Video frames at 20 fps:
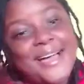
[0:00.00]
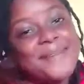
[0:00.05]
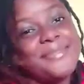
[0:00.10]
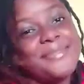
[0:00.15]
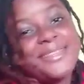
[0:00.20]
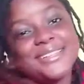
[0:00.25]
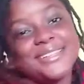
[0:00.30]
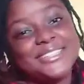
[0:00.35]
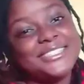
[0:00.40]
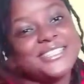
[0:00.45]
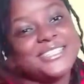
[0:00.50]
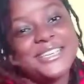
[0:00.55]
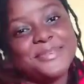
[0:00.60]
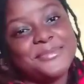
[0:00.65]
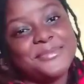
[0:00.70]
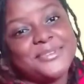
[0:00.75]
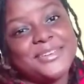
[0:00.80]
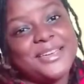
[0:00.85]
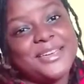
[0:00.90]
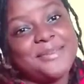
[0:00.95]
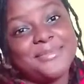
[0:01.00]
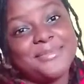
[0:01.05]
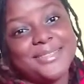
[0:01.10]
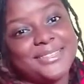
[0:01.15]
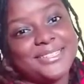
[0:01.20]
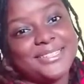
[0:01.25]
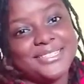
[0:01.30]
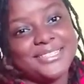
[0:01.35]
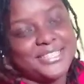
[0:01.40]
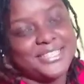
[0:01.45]
I'm not ashamed, okay? I'm
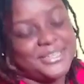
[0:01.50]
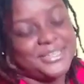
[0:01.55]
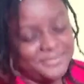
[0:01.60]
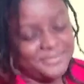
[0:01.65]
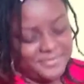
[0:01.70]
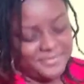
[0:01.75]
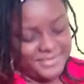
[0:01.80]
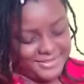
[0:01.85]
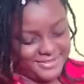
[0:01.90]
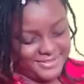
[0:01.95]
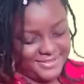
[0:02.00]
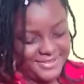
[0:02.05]
not ashamed.